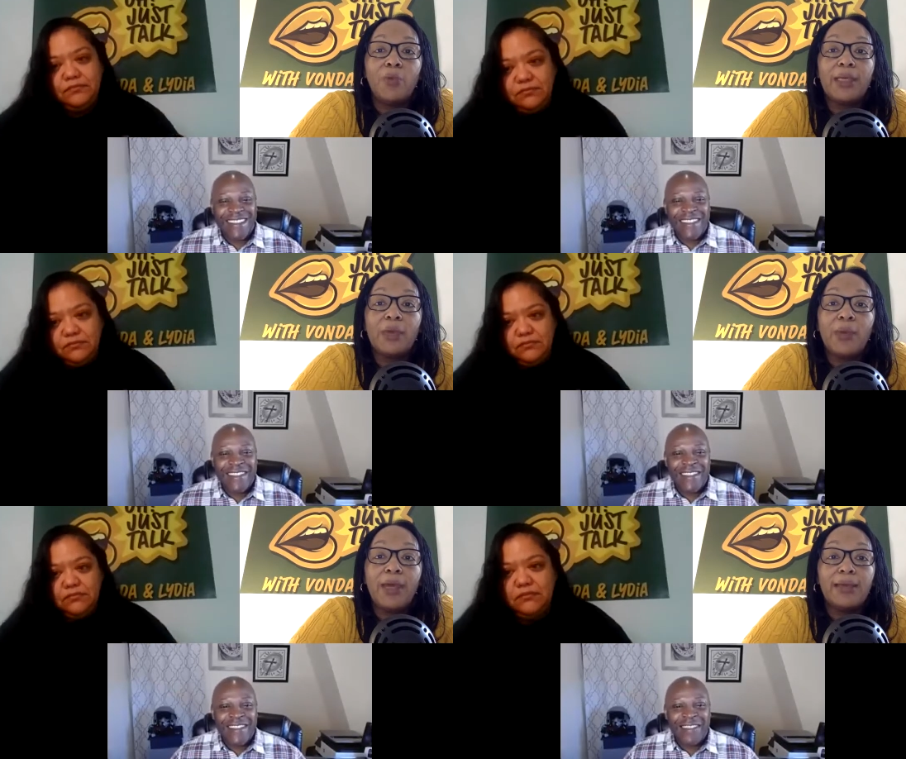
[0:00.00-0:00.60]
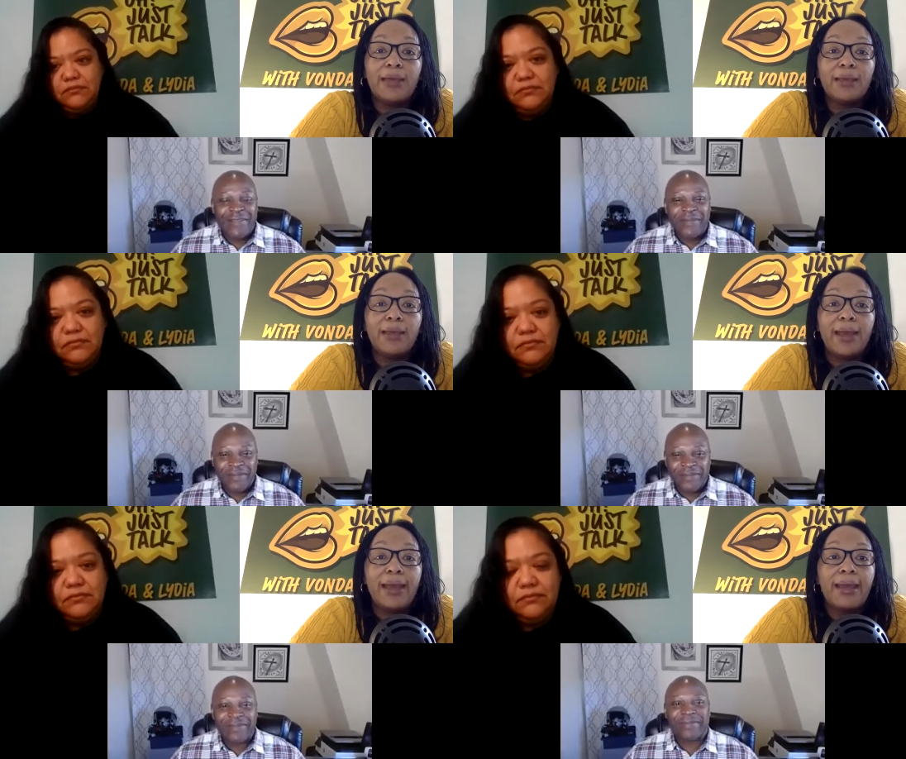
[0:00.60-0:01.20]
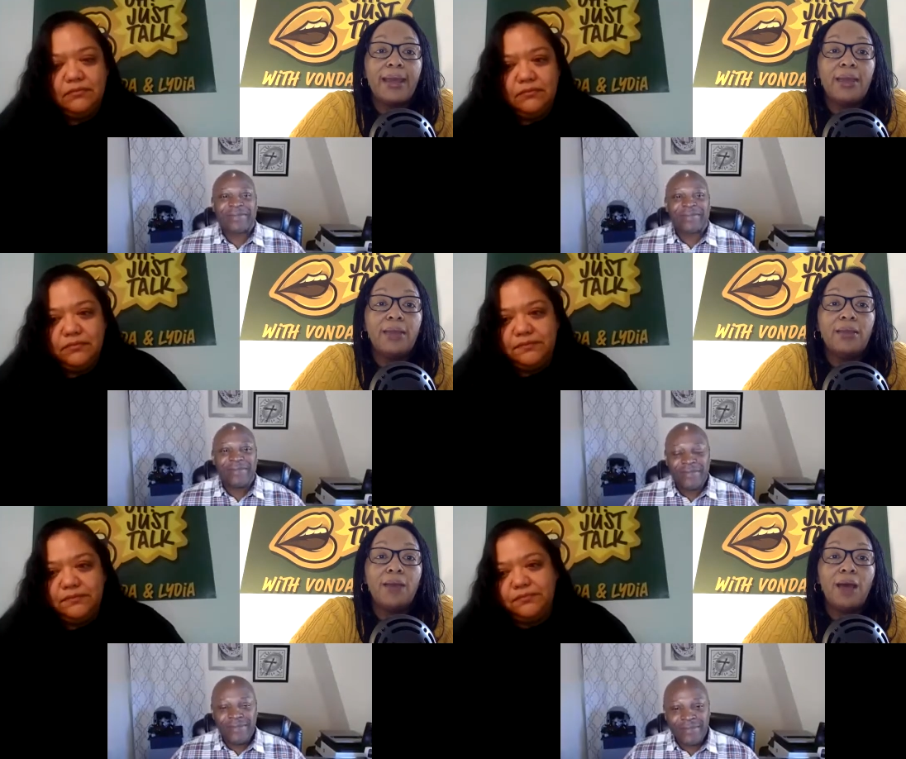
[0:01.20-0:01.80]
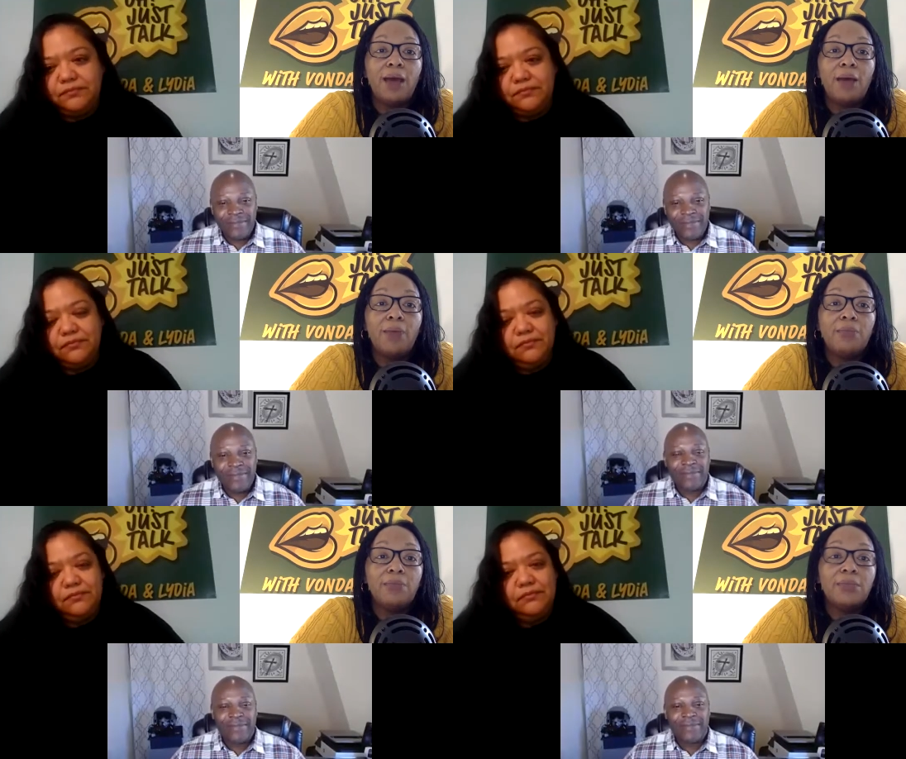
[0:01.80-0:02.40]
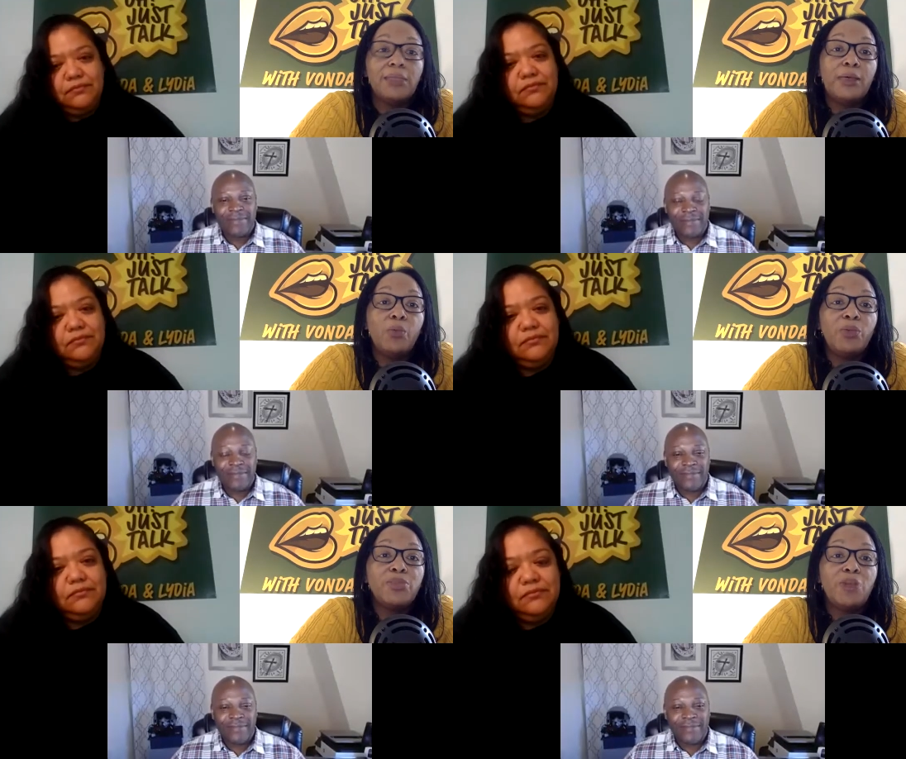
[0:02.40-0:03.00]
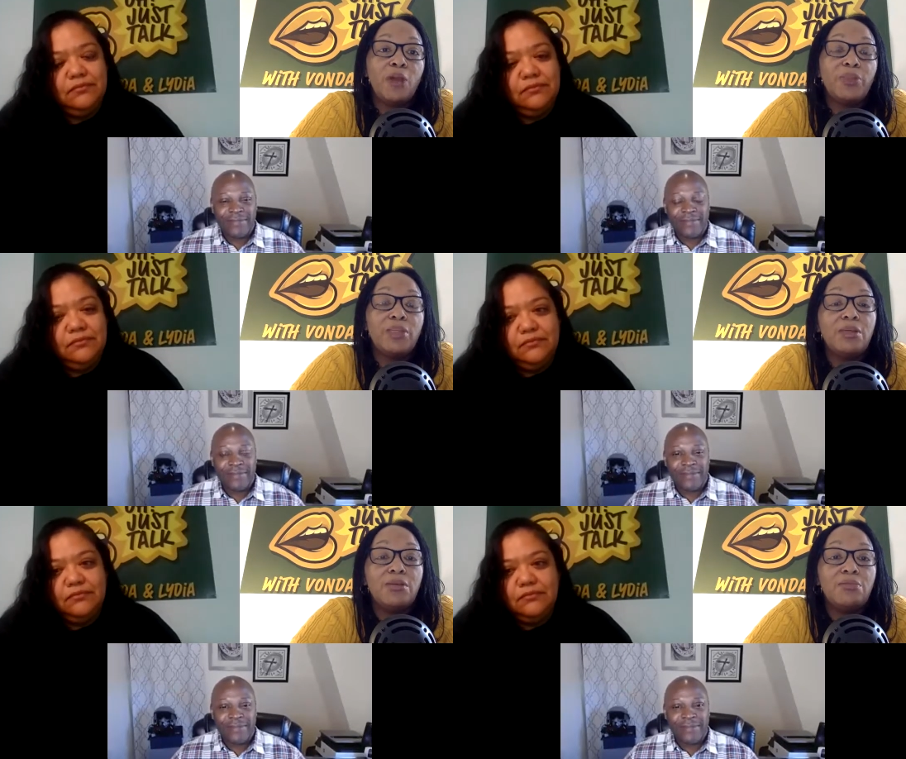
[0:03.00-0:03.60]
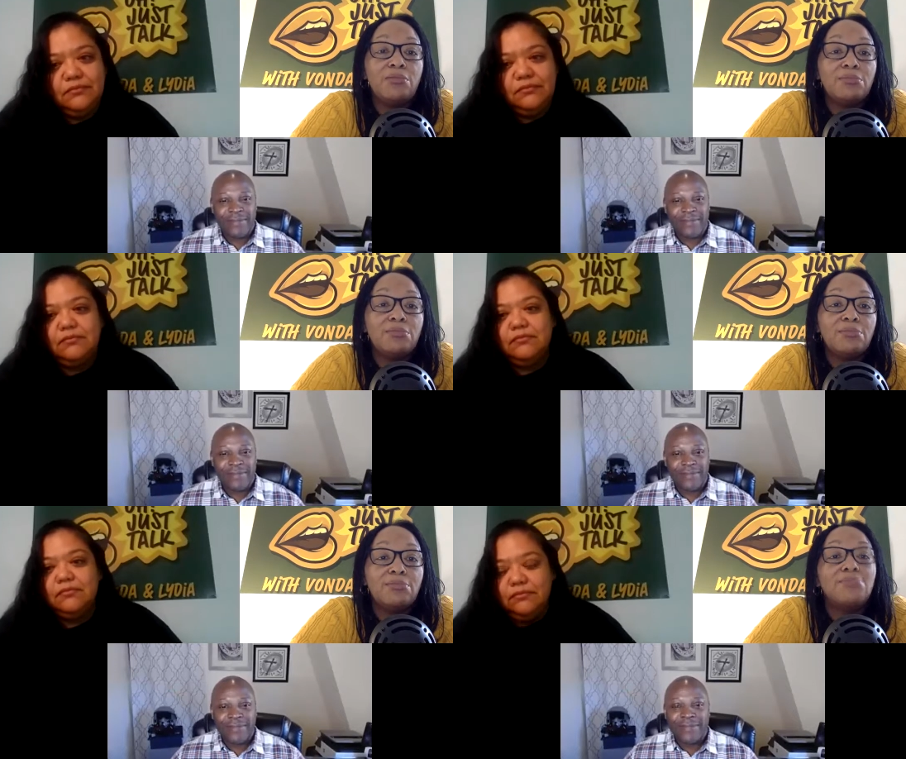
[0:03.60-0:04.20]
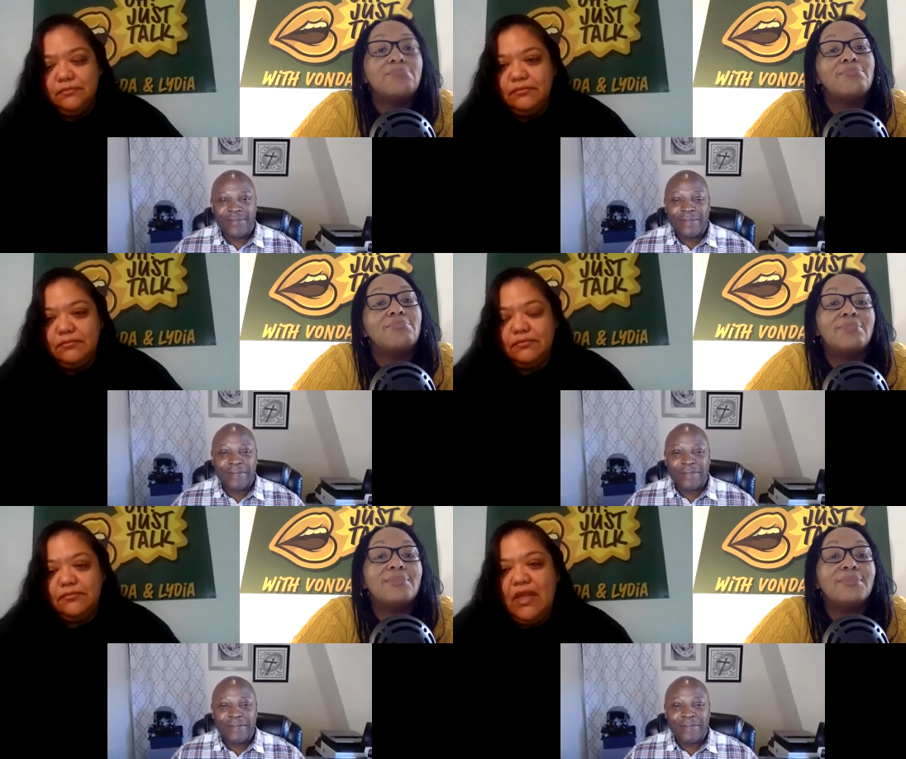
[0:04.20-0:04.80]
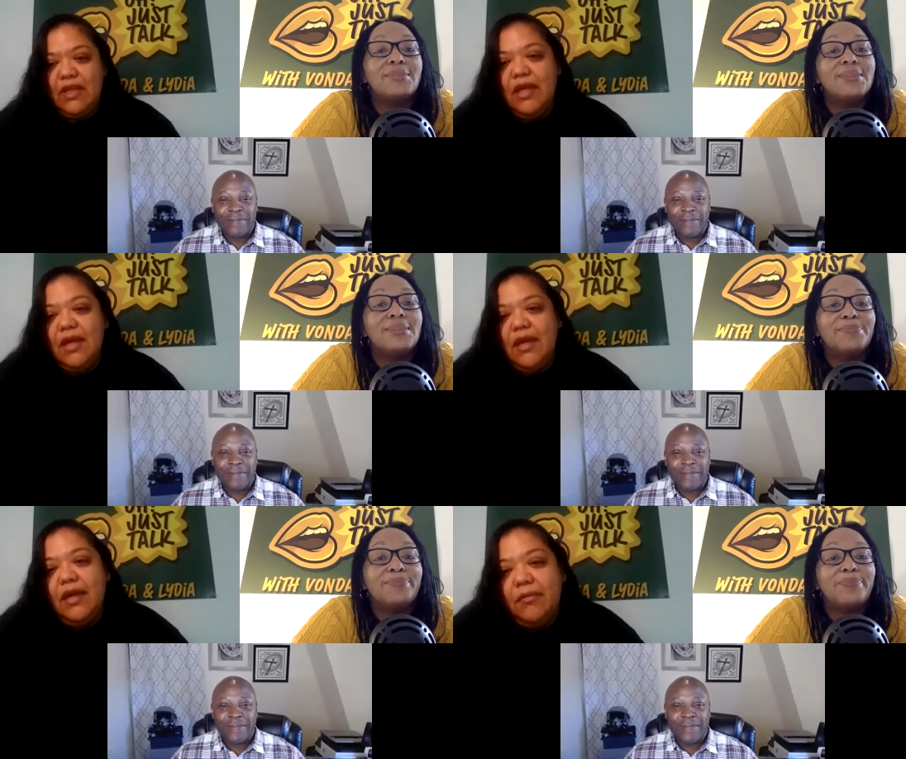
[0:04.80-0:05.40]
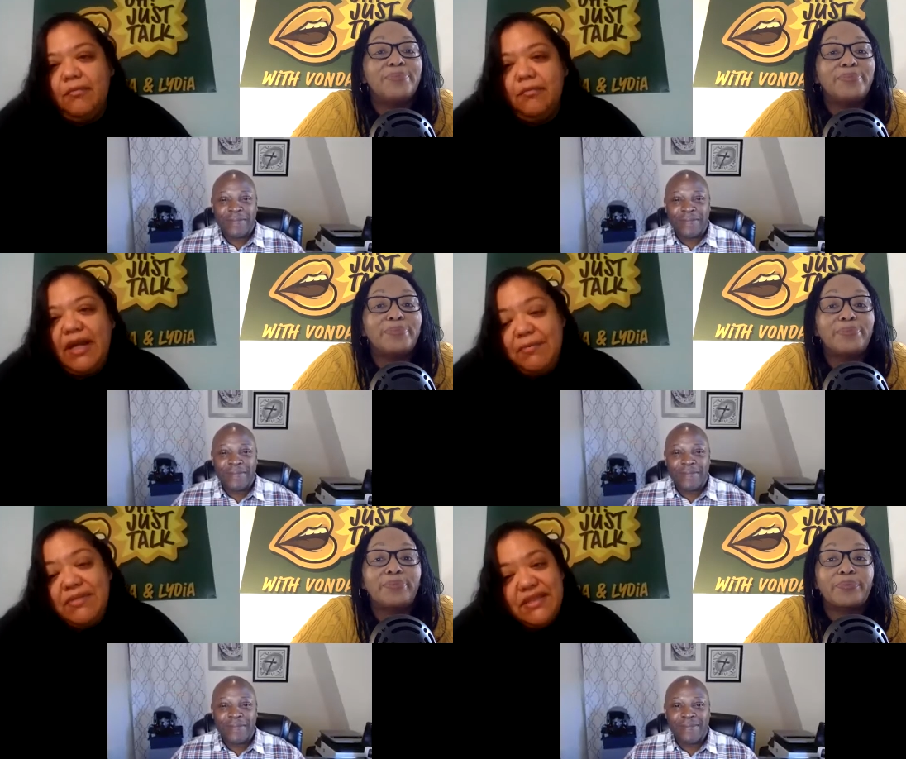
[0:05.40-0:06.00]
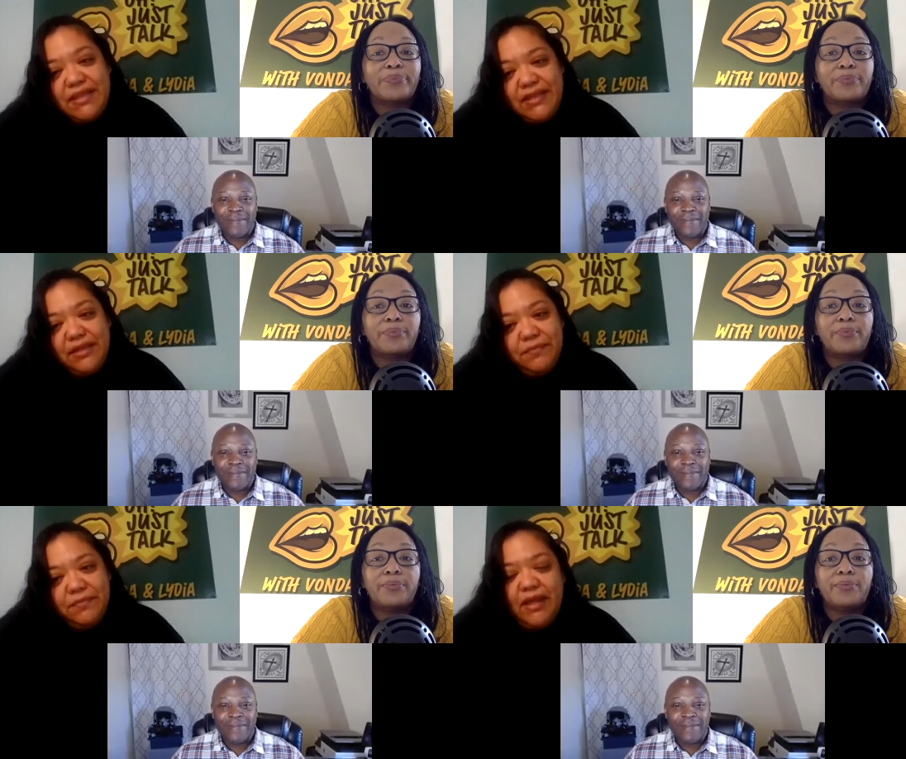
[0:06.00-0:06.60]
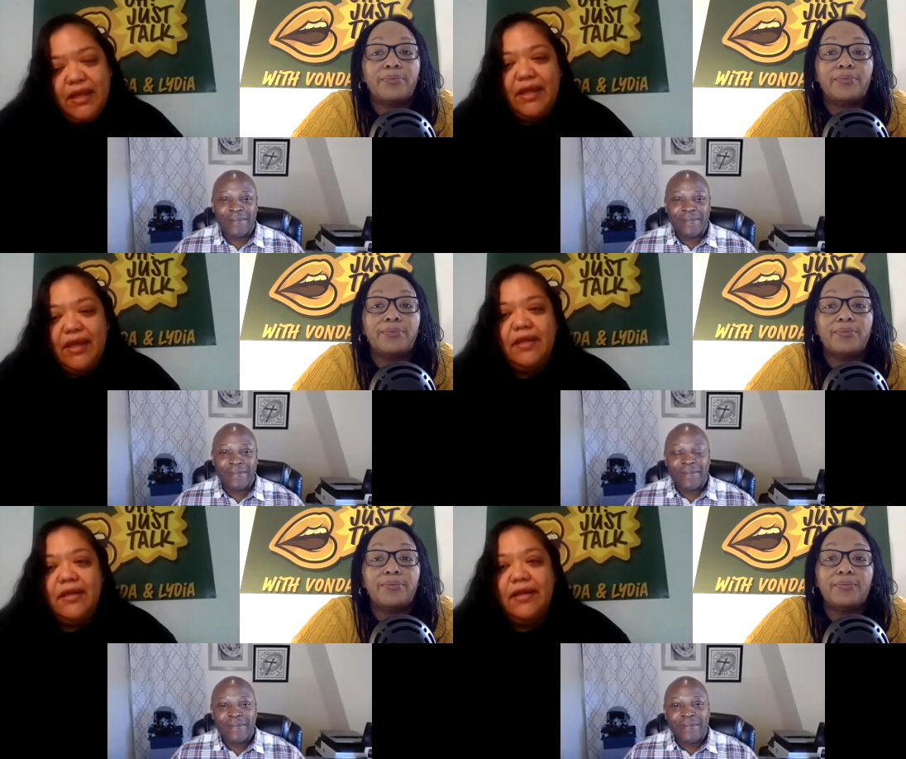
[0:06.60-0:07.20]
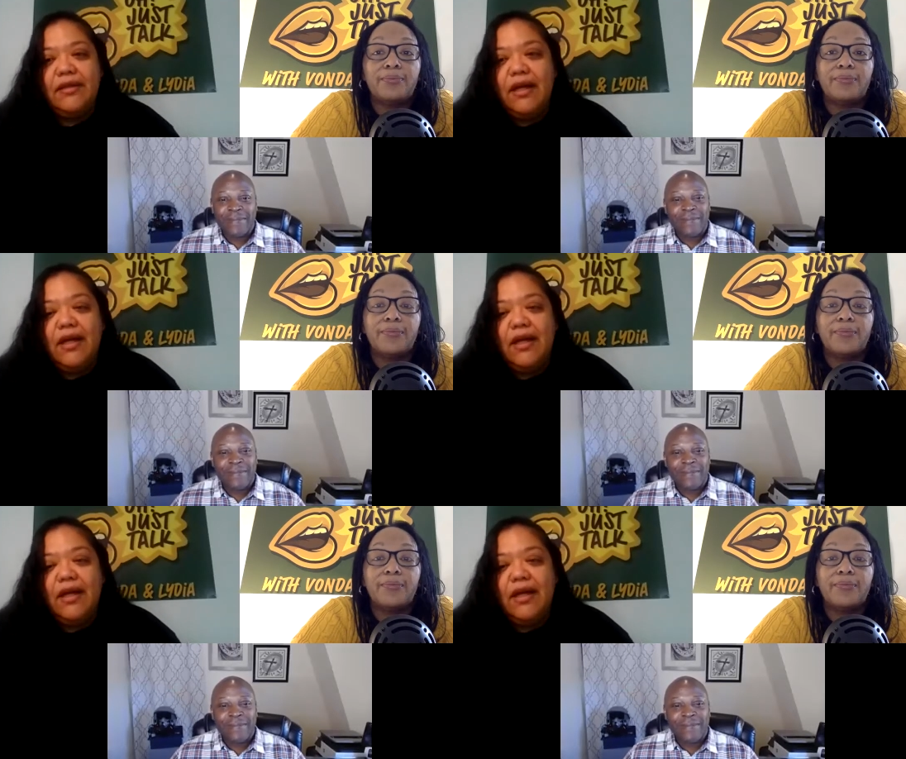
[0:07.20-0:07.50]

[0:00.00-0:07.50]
Speaker 1: really quick. And um, Lydia, we'll start with you.
Speaker 2: Mm-hmm. My name is Lydia, and